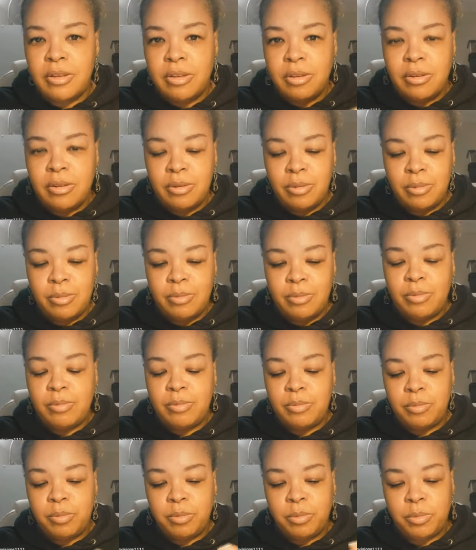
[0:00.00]

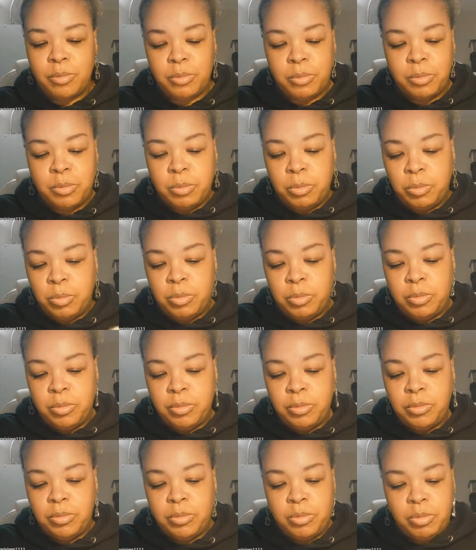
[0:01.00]

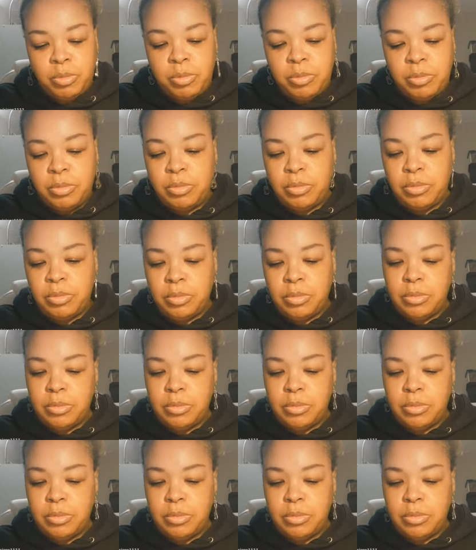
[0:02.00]
(no one is talking)